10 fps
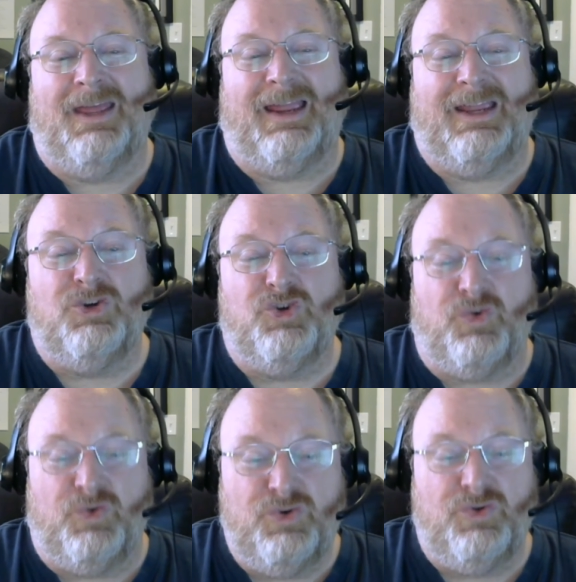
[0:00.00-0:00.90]
in
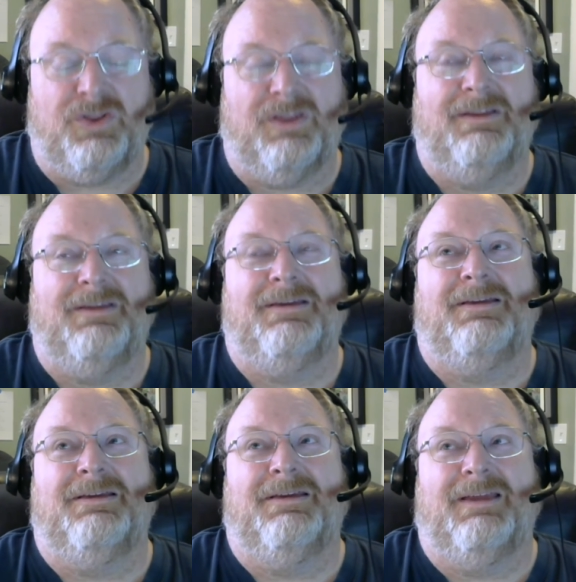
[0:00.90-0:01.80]
truth,
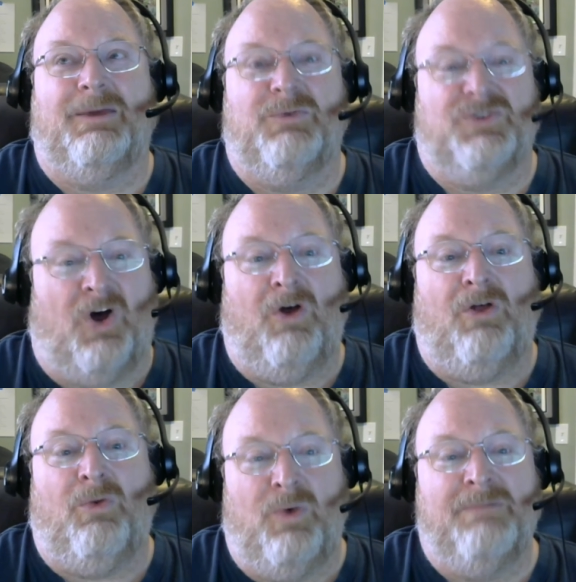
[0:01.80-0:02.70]
it was
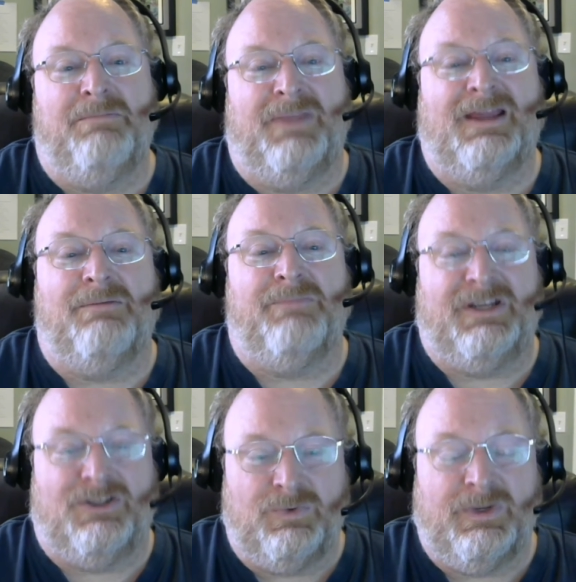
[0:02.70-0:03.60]
all one big
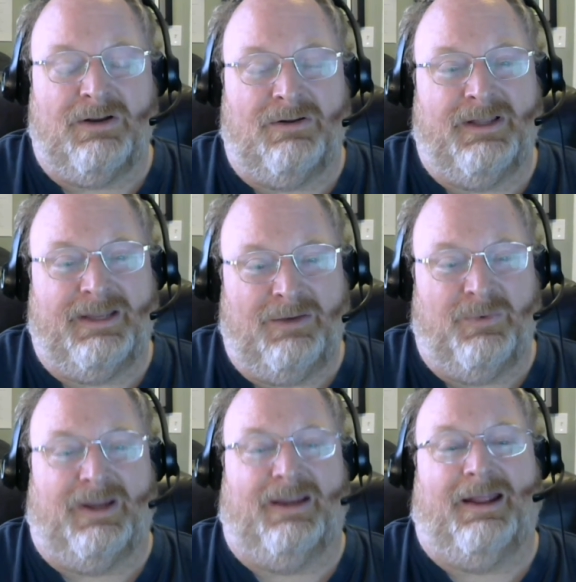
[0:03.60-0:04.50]
company doing it all
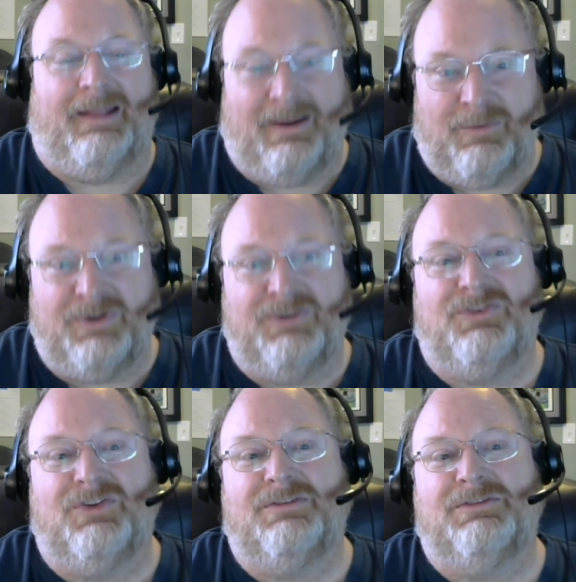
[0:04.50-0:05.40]
anyway, and that
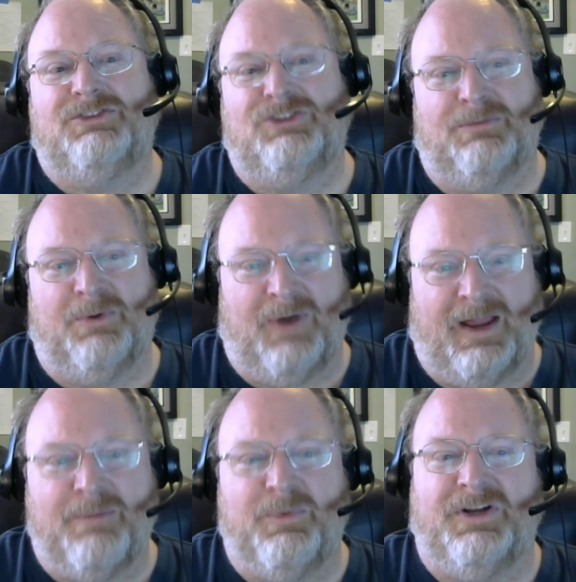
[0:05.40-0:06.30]
was
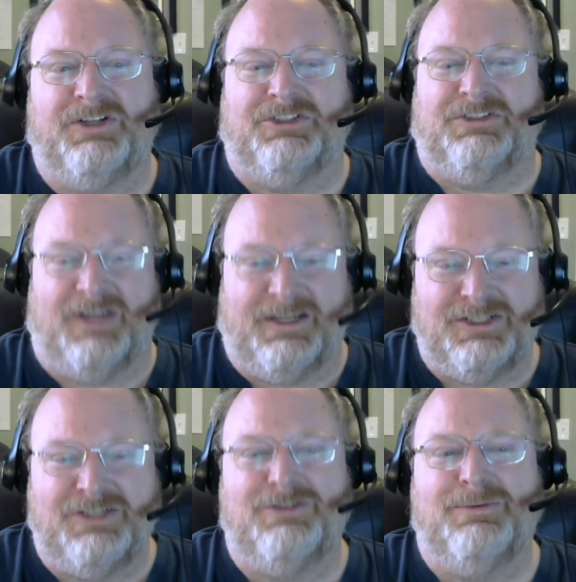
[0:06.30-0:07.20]
Tsuburaya Productions.
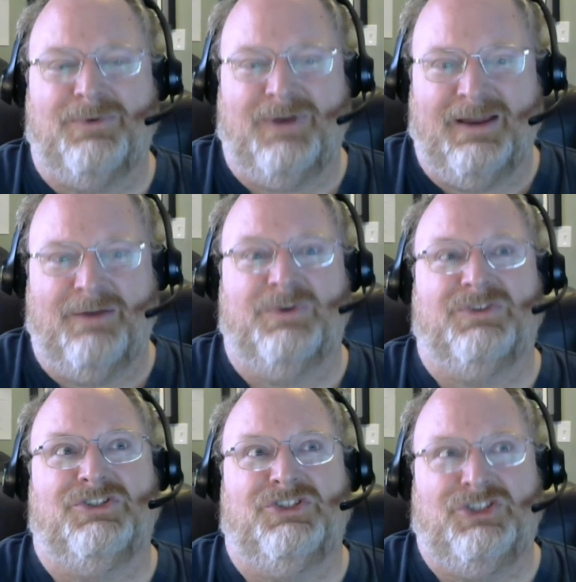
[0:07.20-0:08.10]
Eiji Tsuburaya
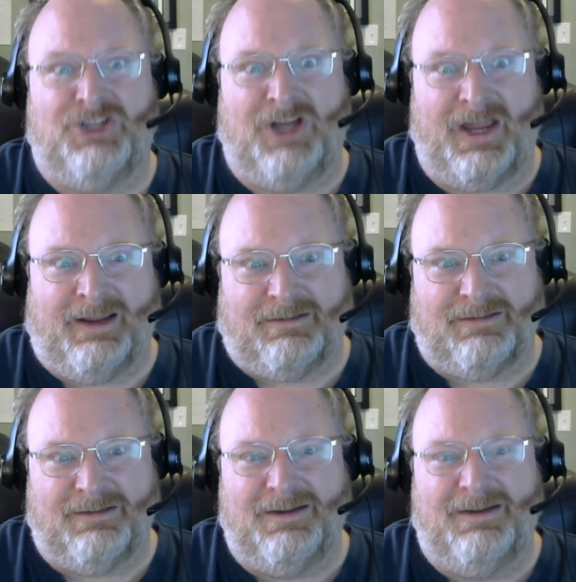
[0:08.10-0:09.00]
was giant